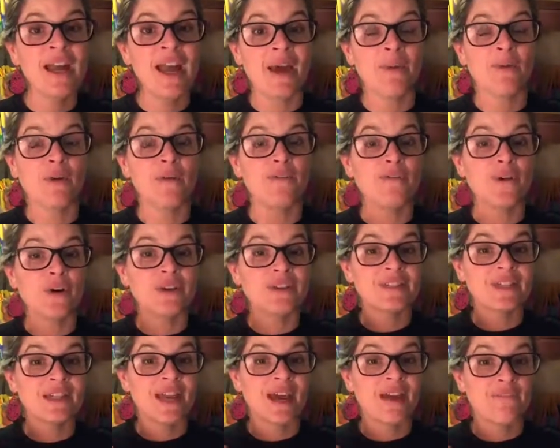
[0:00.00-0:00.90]
and we're
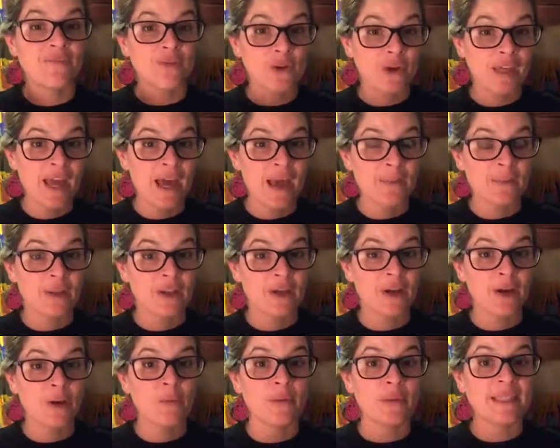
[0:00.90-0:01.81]
focusing on
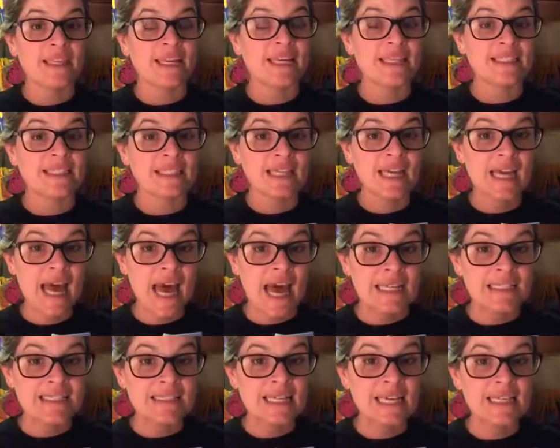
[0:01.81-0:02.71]
vocabulary related to
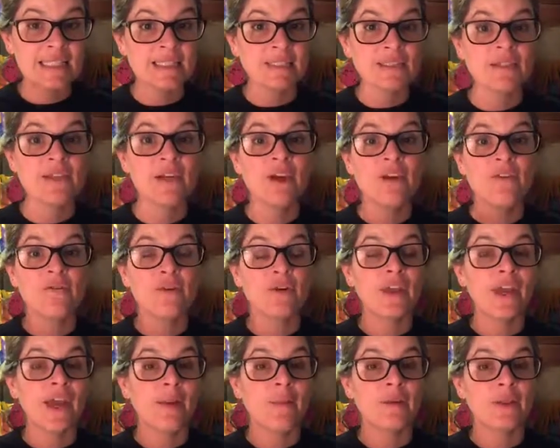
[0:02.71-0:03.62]
content,
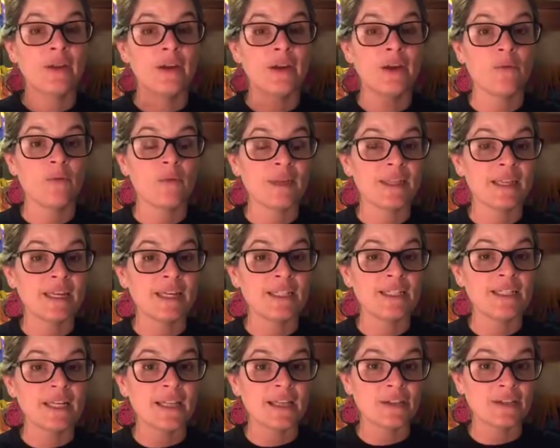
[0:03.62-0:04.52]
vocabulary
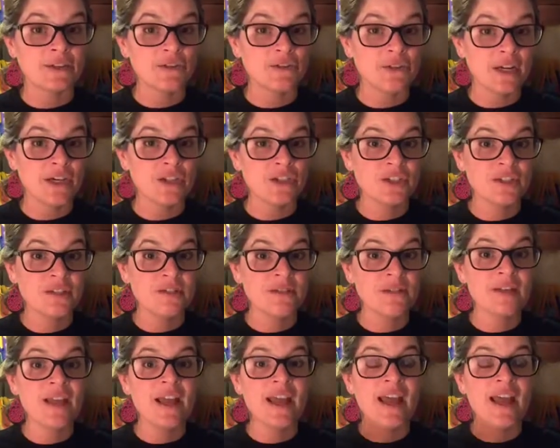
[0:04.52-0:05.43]
related to
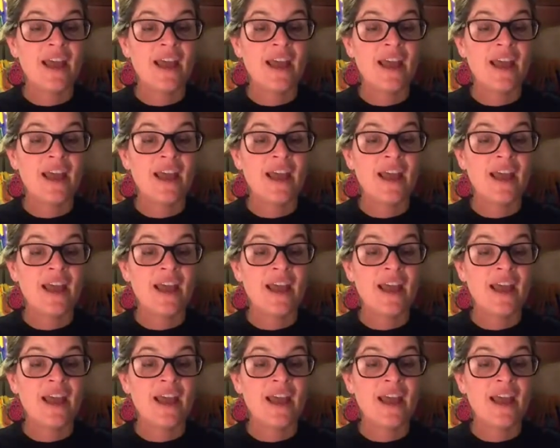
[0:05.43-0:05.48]
illustrations,